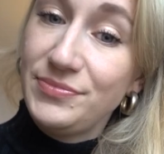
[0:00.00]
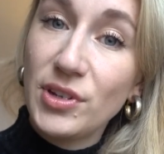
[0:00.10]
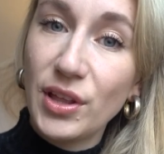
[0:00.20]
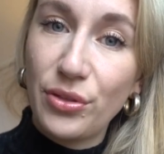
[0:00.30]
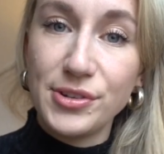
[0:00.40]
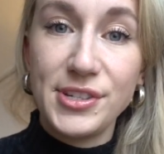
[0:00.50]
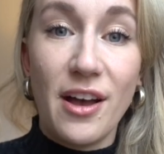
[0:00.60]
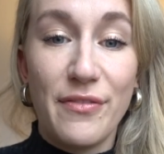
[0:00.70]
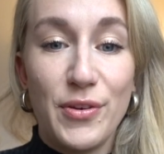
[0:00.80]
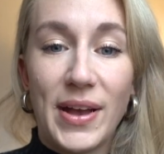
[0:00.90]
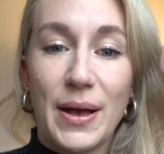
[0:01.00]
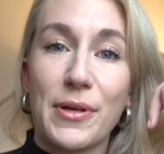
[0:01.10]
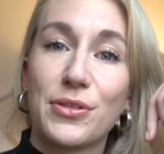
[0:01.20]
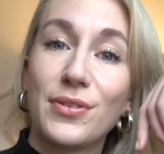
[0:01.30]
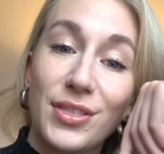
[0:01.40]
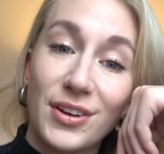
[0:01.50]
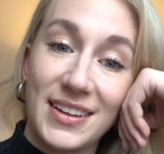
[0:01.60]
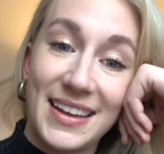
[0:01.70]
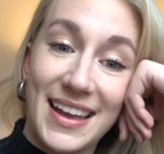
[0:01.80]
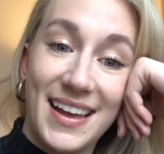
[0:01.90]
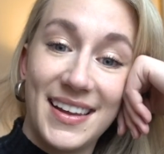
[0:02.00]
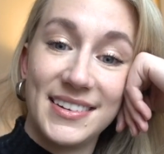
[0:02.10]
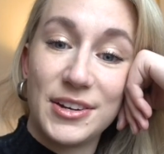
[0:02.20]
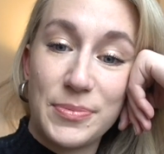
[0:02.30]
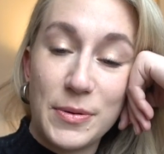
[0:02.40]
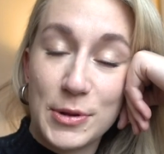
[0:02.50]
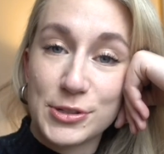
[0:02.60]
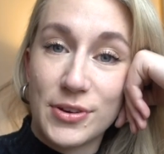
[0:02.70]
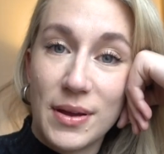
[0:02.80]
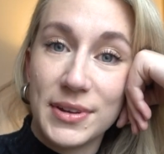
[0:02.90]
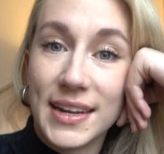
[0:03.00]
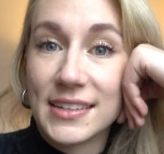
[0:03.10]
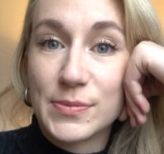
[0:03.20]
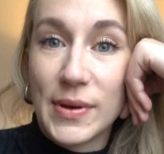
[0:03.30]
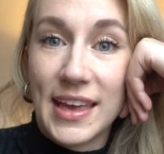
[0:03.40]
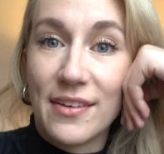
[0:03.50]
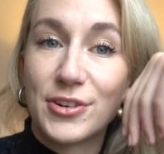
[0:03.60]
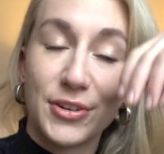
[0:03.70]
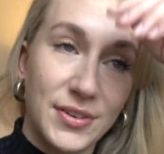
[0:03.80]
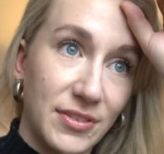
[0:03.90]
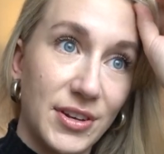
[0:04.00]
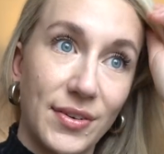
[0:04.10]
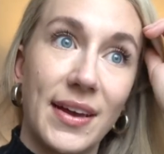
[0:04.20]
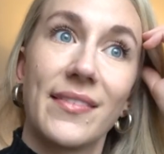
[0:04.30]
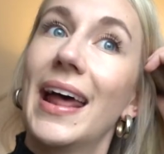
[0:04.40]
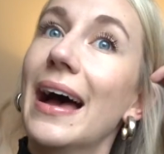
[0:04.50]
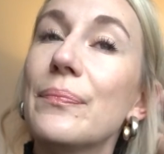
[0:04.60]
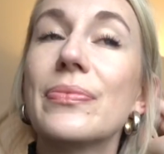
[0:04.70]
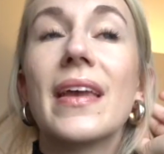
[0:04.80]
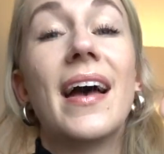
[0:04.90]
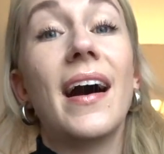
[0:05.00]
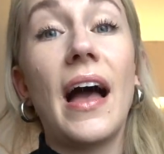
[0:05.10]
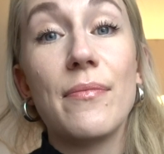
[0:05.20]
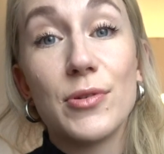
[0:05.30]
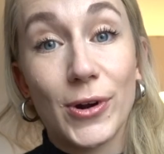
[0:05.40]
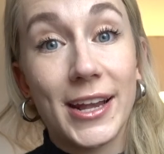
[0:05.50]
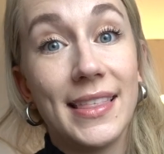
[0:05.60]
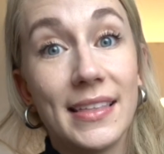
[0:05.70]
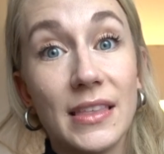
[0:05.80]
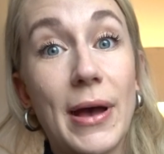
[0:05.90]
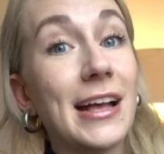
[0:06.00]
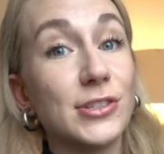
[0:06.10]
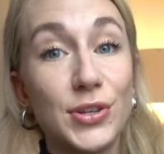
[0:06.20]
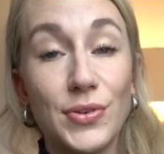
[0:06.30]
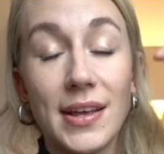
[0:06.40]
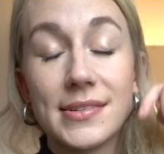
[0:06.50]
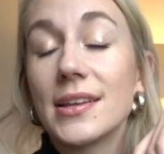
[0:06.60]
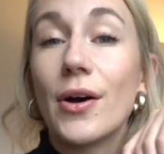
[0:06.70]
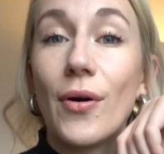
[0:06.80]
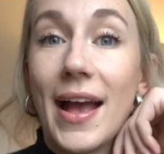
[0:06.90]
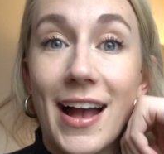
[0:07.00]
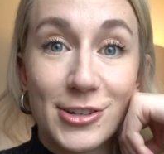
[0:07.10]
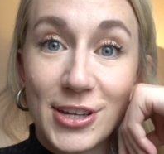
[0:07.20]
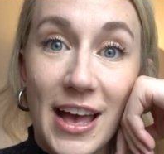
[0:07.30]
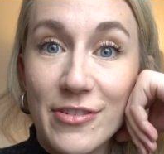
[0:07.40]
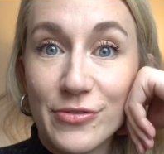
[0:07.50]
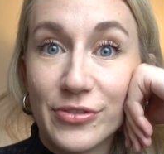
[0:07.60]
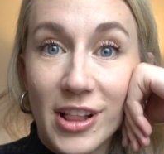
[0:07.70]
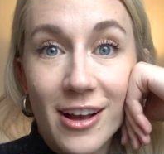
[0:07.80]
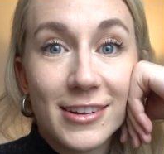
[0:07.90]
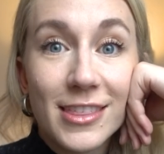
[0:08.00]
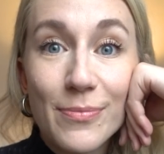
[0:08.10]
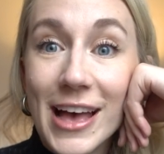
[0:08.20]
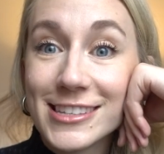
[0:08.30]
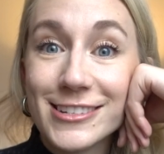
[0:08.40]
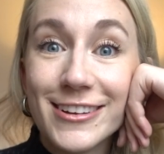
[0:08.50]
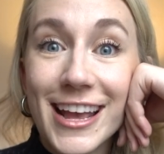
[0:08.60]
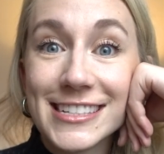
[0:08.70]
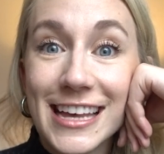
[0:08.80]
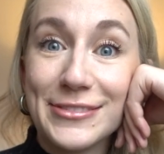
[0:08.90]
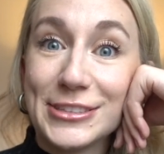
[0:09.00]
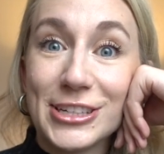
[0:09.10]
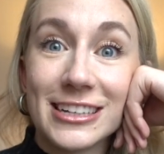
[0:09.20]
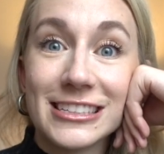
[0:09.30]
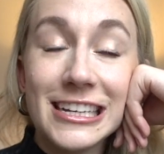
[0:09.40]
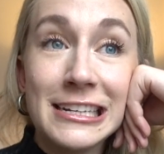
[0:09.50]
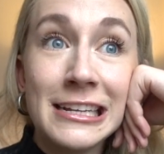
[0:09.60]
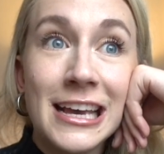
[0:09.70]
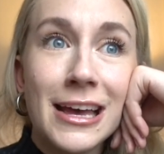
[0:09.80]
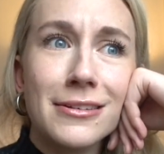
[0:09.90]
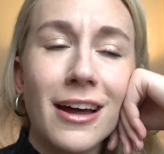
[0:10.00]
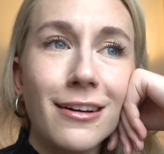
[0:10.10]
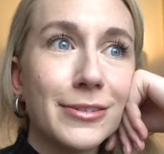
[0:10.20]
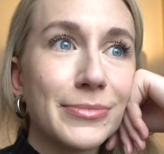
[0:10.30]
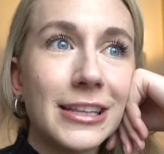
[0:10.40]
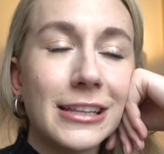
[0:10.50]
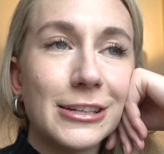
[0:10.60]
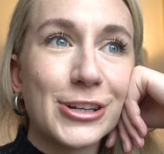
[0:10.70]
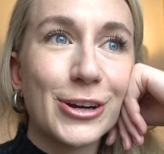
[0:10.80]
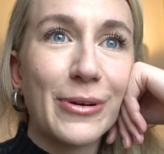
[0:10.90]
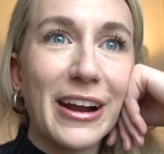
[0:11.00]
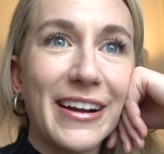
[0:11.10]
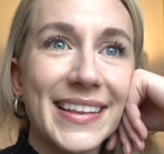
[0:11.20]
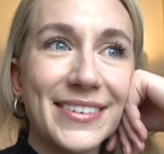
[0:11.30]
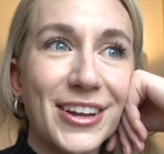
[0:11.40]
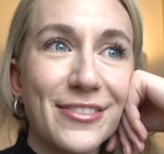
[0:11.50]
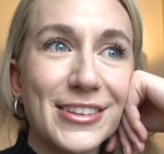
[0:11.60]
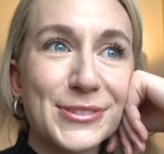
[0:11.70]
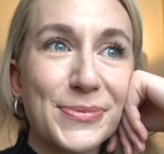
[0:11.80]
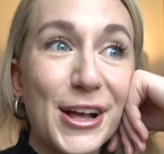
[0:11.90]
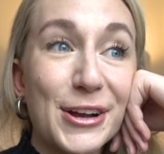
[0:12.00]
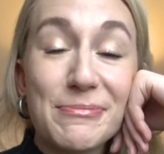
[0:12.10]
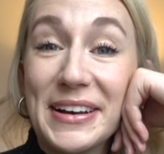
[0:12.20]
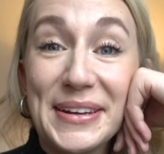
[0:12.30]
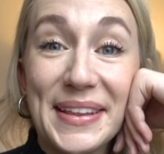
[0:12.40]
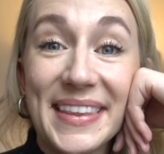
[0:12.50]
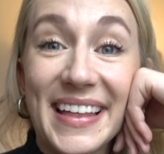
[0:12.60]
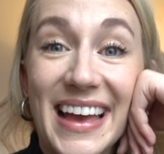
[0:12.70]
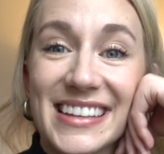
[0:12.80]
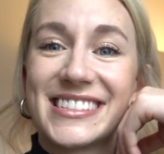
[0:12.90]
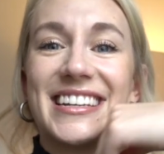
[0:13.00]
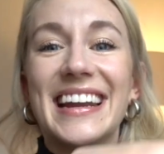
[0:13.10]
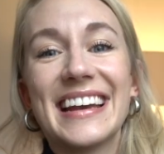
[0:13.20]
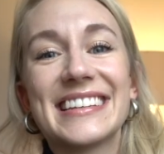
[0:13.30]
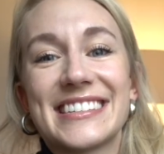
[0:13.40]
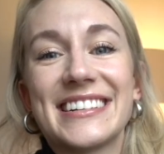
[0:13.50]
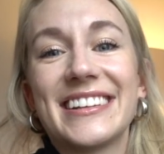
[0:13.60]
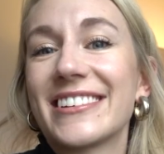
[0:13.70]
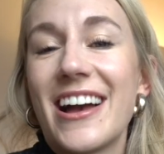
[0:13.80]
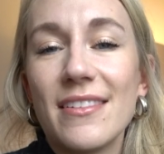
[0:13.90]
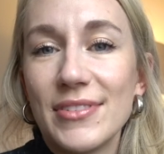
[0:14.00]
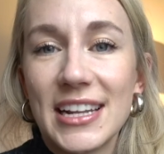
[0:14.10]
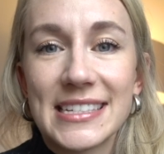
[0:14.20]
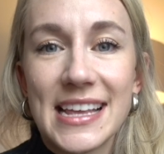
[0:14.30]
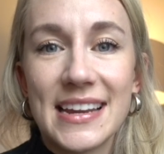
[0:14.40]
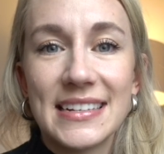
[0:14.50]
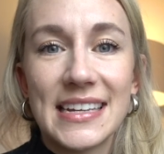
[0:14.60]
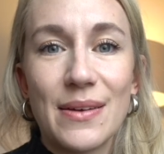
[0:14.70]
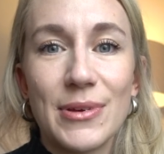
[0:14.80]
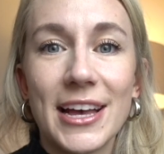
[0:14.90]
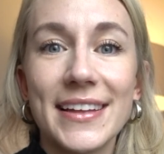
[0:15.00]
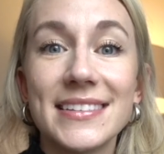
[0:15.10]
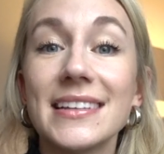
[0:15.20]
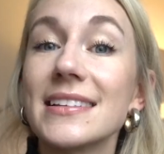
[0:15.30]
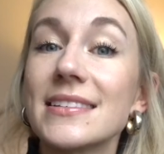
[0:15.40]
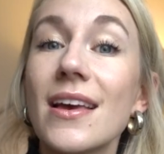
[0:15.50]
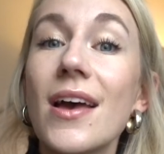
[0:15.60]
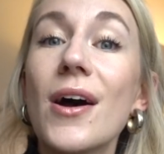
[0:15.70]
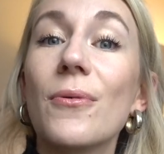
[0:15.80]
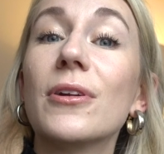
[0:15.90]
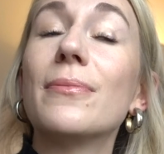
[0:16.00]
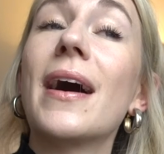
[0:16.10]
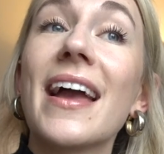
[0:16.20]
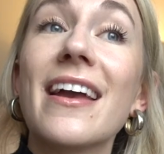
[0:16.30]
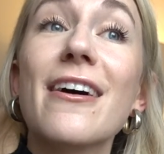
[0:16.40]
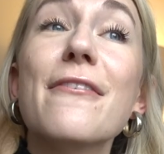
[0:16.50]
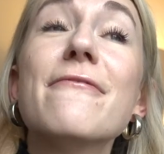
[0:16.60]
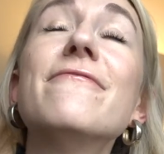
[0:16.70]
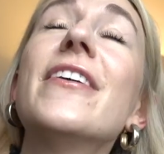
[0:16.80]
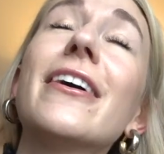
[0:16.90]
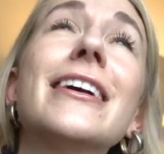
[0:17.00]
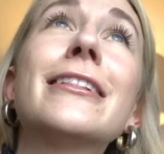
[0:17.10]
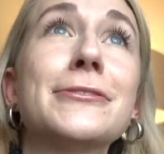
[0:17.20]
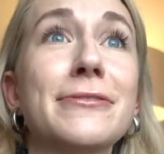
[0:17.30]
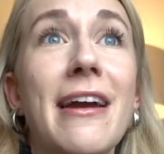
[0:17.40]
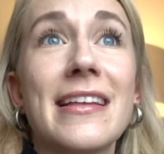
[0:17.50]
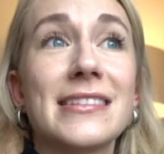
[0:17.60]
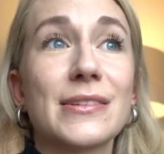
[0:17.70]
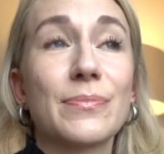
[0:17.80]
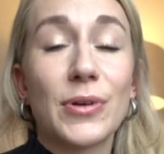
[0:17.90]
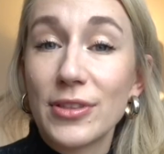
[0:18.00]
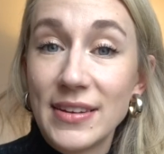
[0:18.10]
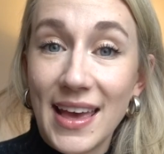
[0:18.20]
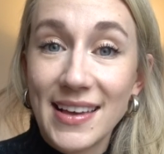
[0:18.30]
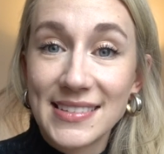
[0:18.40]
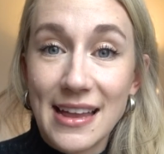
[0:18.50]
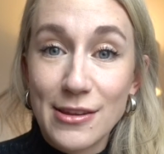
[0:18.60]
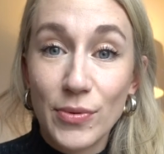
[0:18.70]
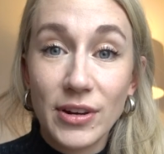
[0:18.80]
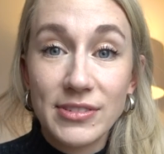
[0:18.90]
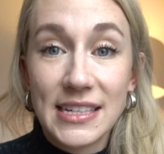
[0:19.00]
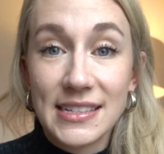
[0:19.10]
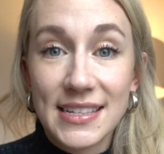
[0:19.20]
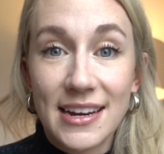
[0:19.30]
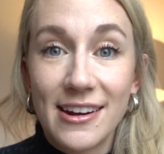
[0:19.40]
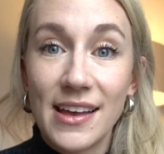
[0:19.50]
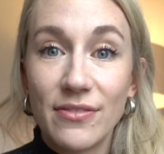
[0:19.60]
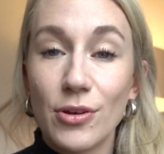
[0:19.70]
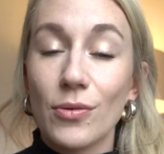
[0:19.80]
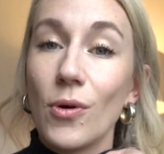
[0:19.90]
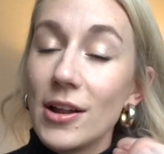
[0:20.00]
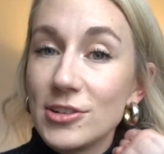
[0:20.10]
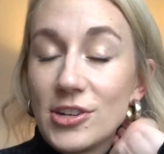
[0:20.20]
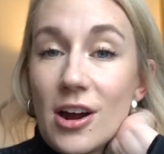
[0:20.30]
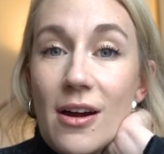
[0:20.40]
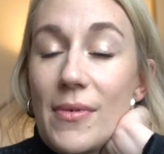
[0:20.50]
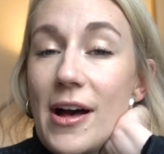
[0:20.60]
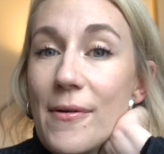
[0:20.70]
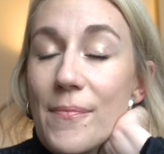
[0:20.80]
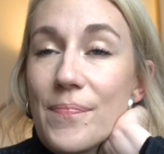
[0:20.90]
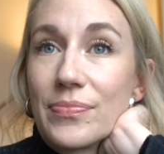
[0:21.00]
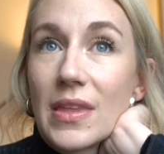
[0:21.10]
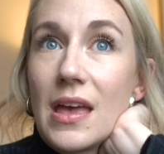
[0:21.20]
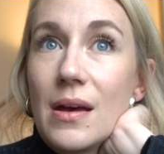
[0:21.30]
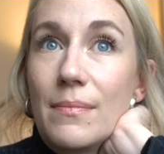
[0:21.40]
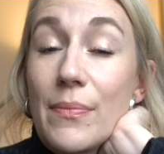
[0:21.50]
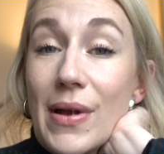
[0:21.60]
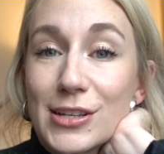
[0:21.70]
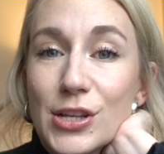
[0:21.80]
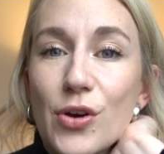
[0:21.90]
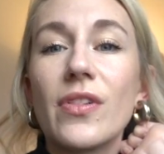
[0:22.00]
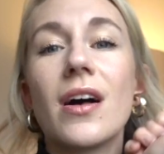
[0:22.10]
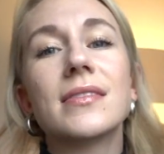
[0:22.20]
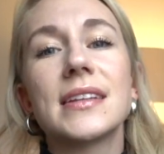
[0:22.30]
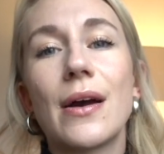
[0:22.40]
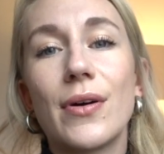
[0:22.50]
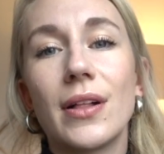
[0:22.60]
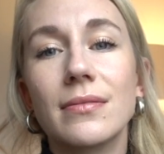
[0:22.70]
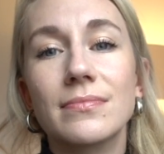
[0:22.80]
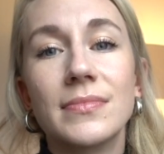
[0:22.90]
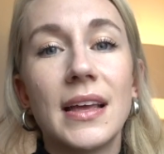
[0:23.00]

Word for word: really throws you off. You wake up at 3.30 and you're pretty much scrambled eggs by the afternoon if you don't have a nap. I've been working that the past two days, so I actually haven't vlogged the past two days, haven't checked in. Not completely sure where I left off this vlog, but nonetheless, today is still kind of an exciting day because it's one of my very close friends' birthdays, and you would have seen Sarah if you had watched um, my Mexico vlogs. I will